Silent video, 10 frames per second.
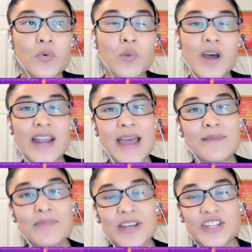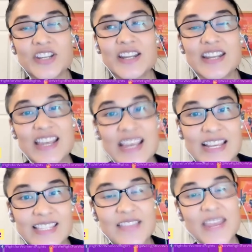what ambition
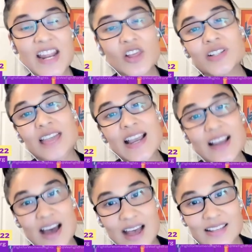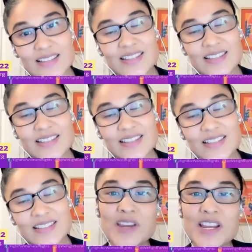is and that it looks like us, and
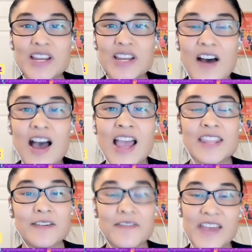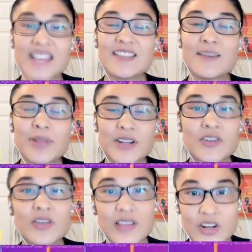to redefine the face of
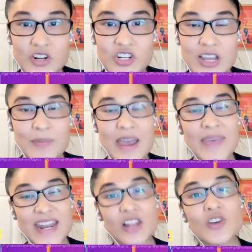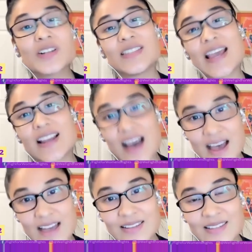political leadership and that it looks like
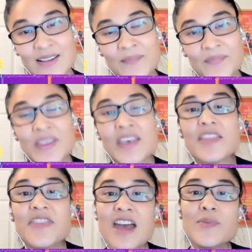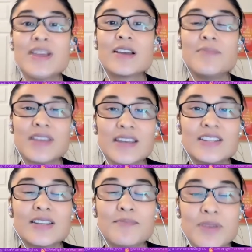us, then we can begin
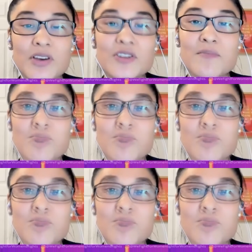to build a